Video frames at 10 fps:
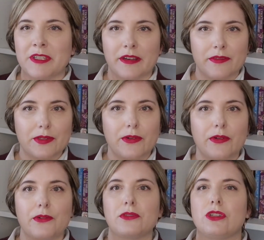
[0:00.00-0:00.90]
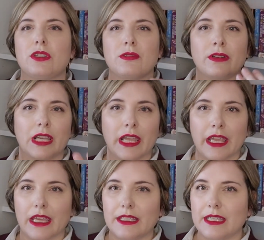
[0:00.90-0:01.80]
out of school. She's working
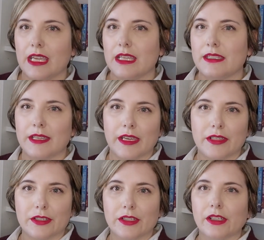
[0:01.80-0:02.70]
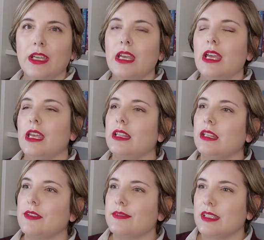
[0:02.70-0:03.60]
at a diner,
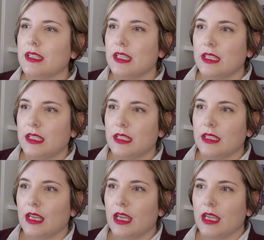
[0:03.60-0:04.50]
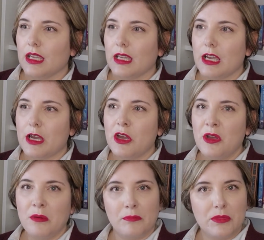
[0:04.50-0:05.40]
living in a
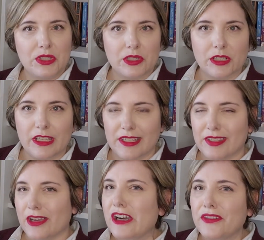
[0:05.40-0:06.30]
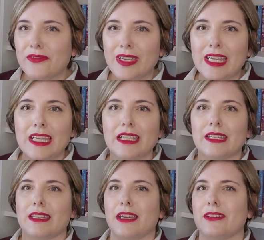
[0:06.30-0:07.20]
motorless RV
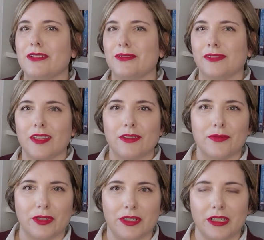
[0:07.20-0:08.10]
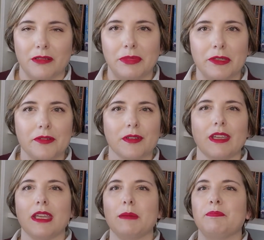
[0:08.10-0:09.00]
that her father won in a poker
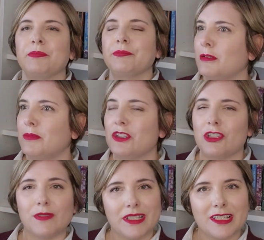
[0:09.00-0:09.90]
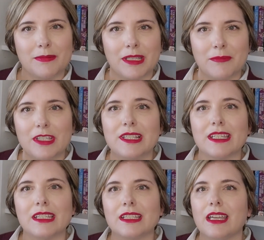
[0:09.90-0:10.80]
game, but she wants to play
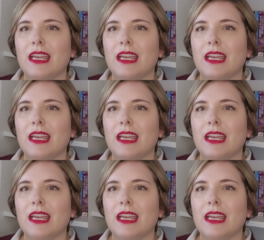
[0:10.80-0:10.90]
music.